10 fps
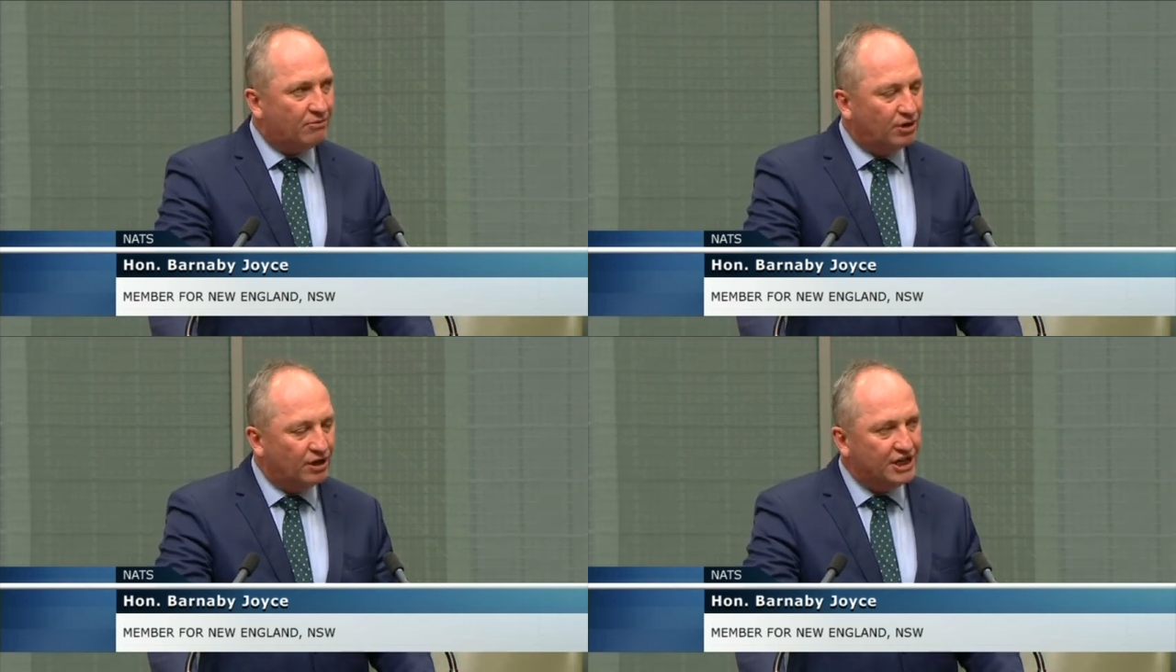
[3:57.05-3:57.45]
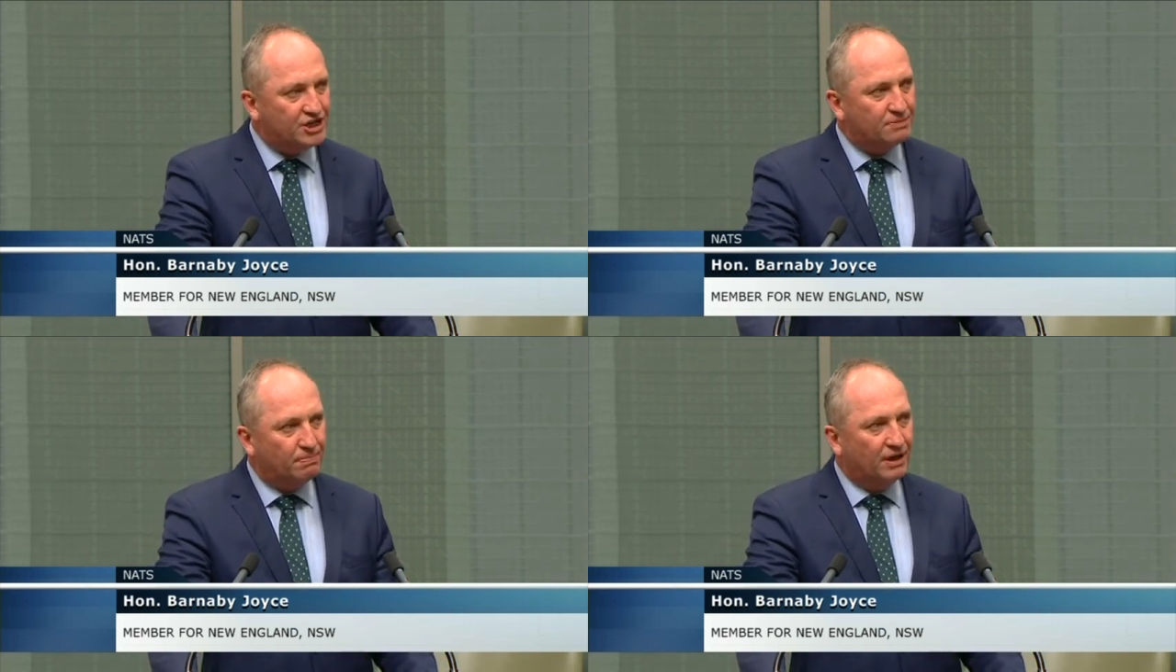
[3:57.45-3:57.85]

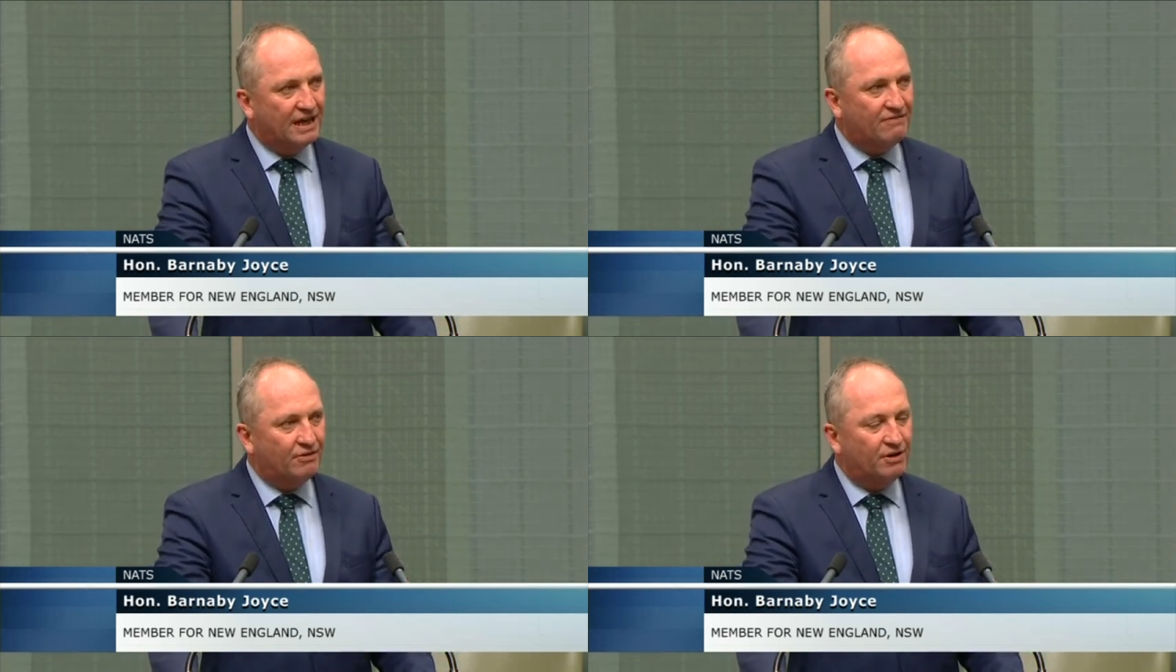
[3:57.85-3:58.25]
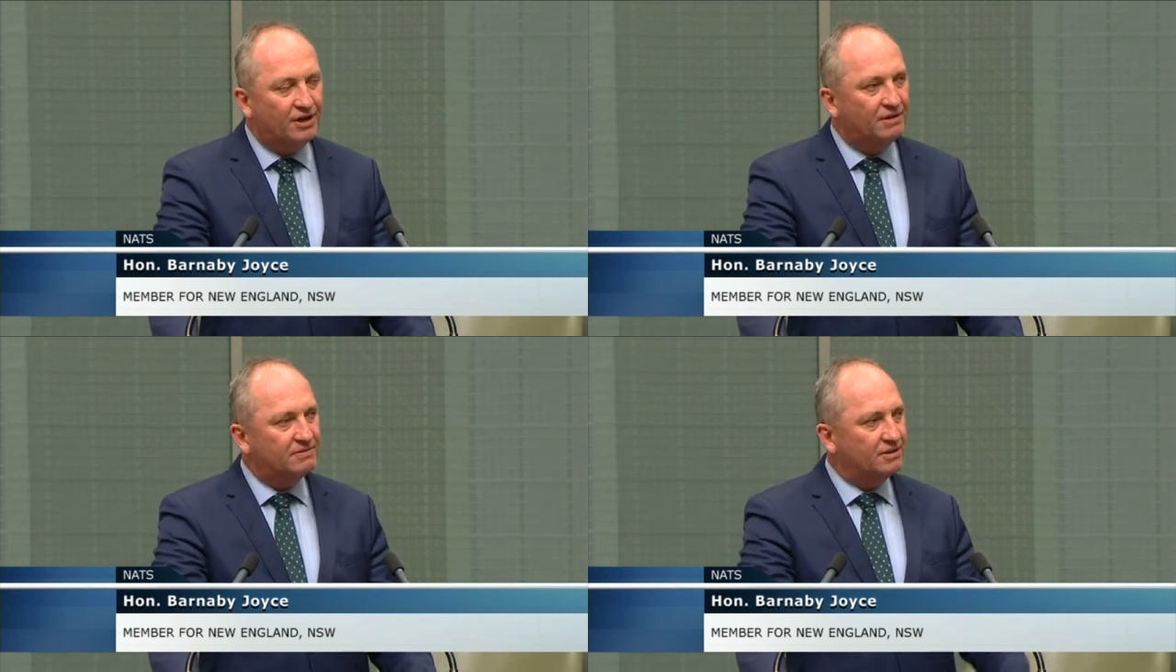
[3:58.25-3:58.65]
religious believer in
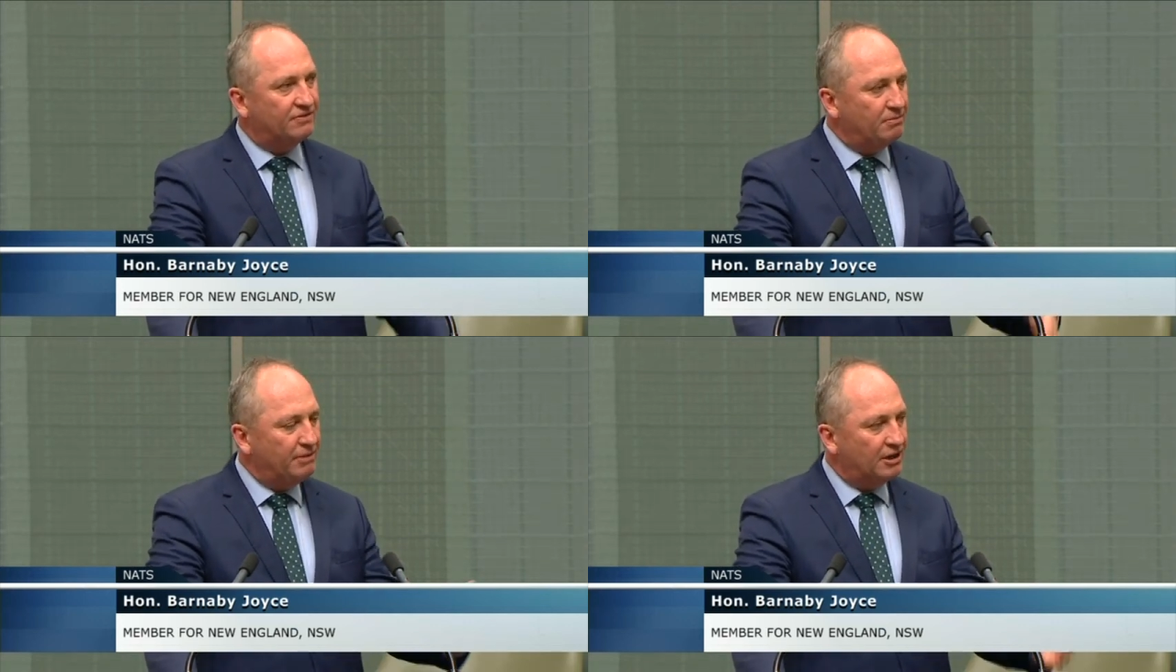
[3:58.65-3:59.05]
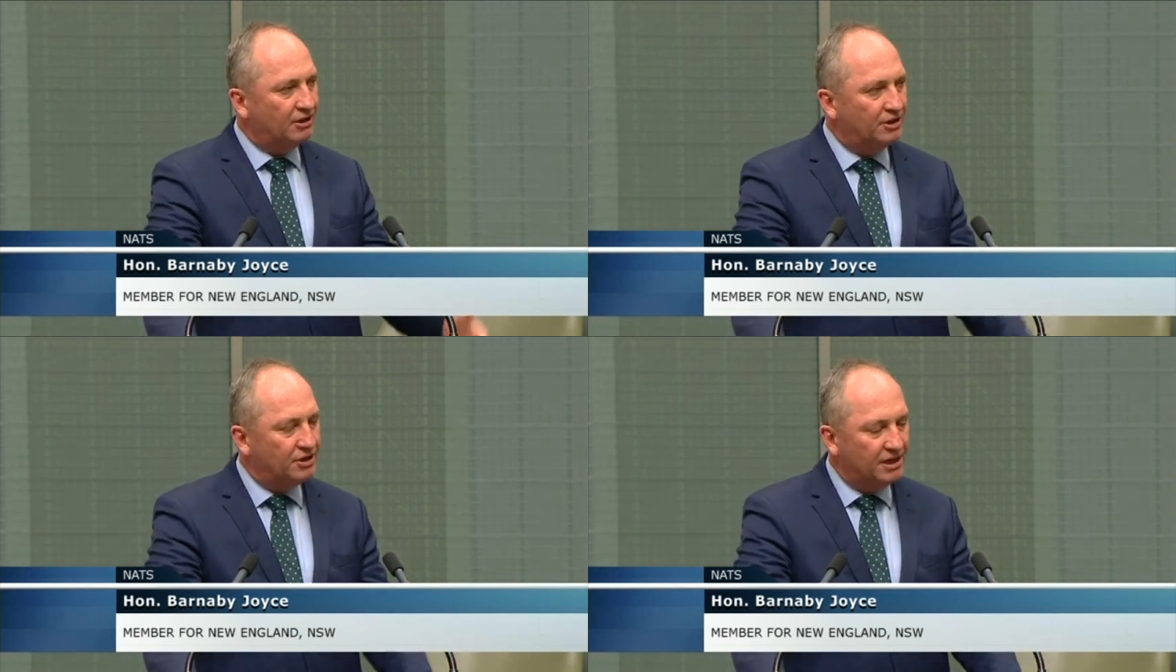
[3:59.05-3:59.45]
a sort of a metal
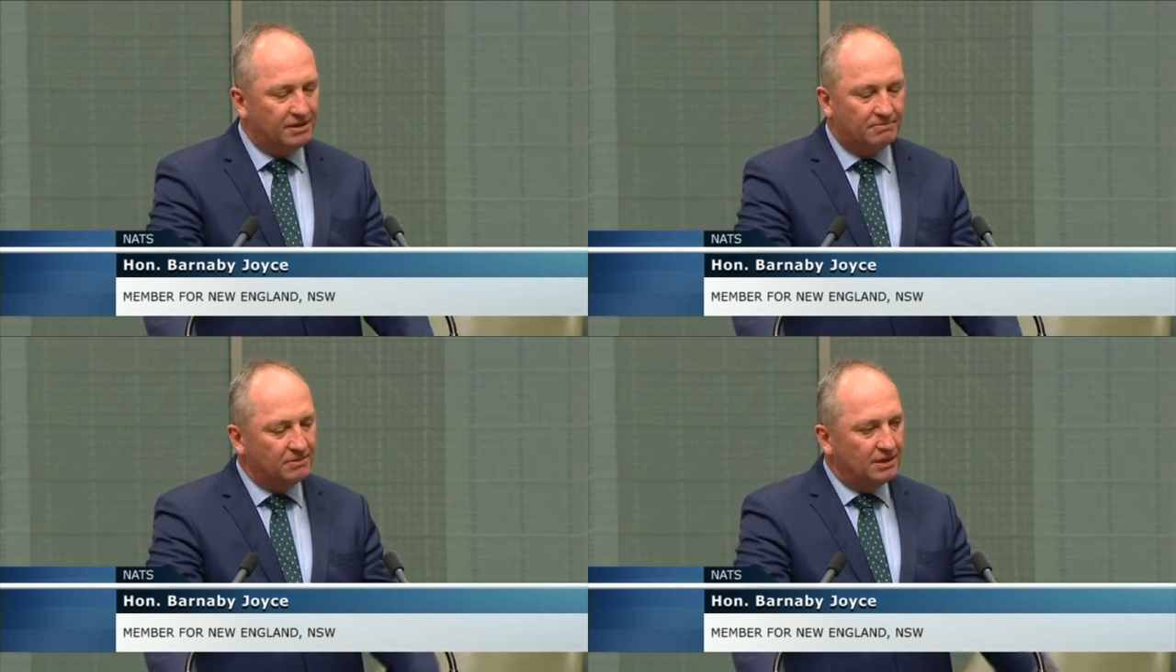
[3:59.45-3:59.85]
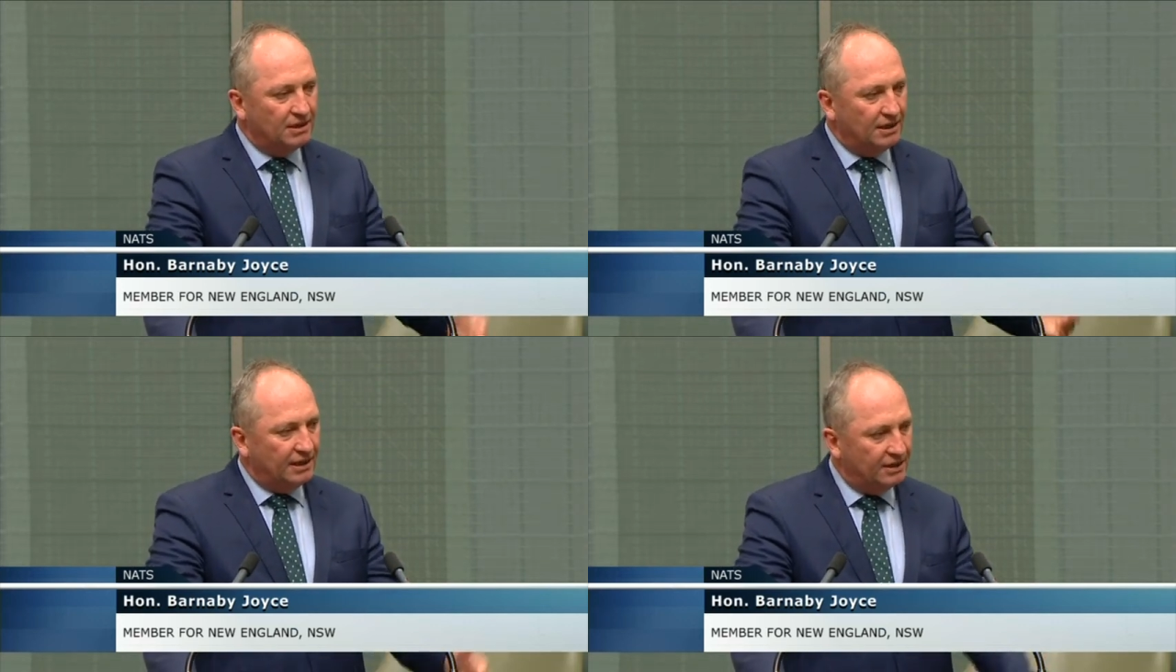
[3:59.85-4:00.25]
in a
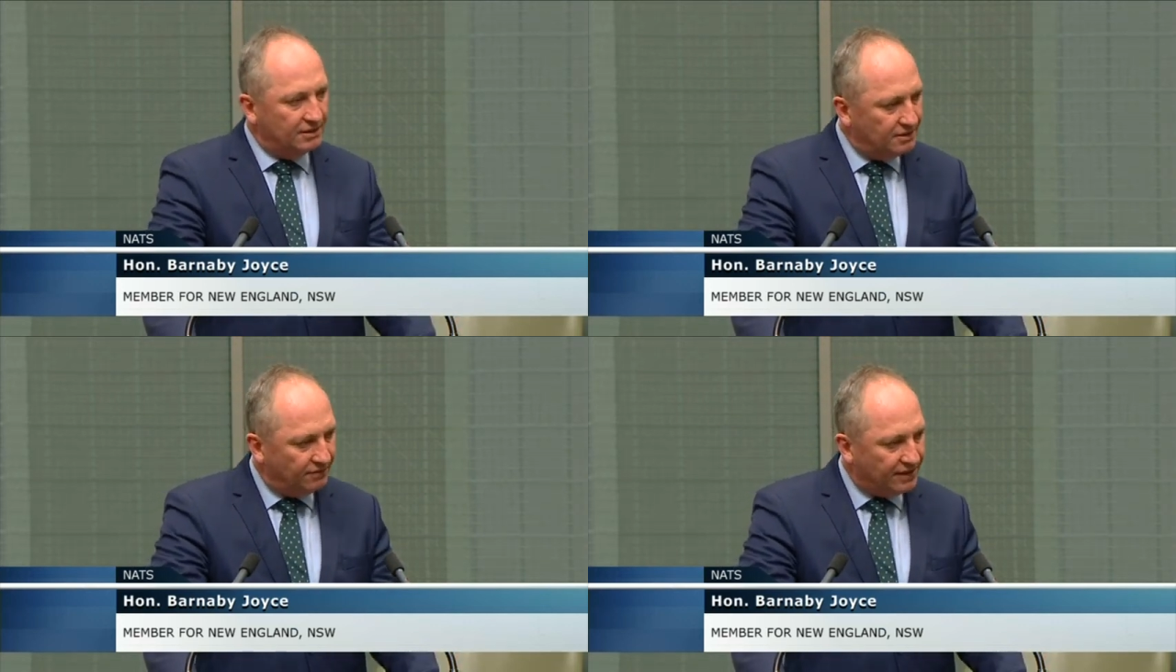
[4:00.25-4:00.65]
in a sort